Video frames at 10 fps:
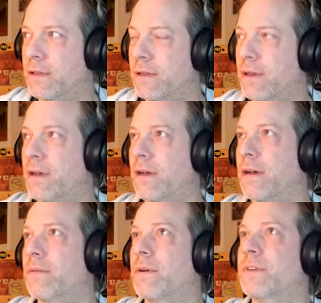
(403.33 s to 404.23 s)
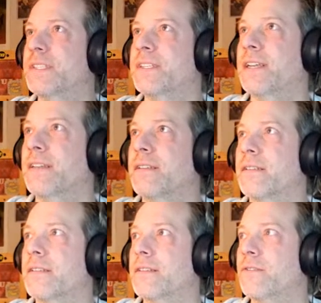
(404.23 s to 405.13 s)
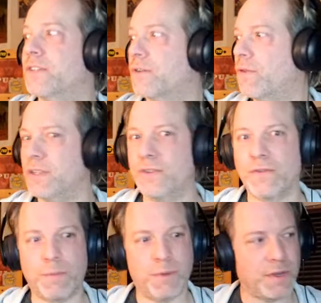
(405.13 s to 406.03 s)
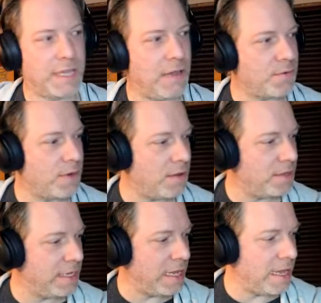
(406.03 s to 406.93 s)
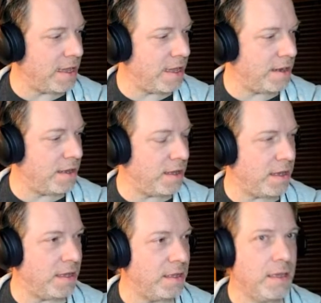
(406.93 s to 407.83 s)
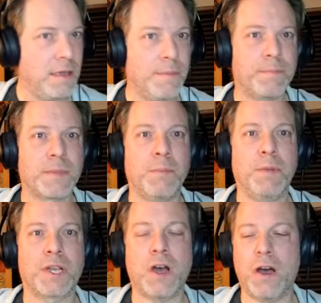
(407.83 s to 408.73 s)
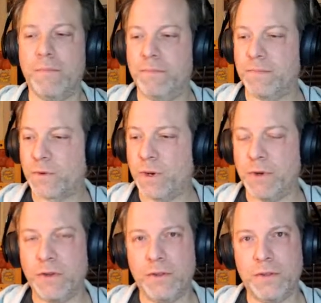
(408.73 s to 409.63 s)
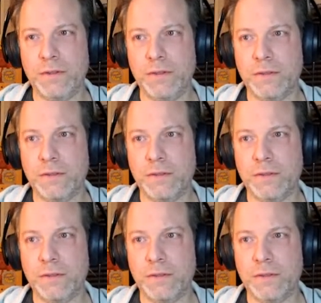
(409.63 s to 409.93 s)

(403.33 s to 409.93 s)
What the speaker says: what was it? There was a crossover book, Count Crowley and Macabre Criminal.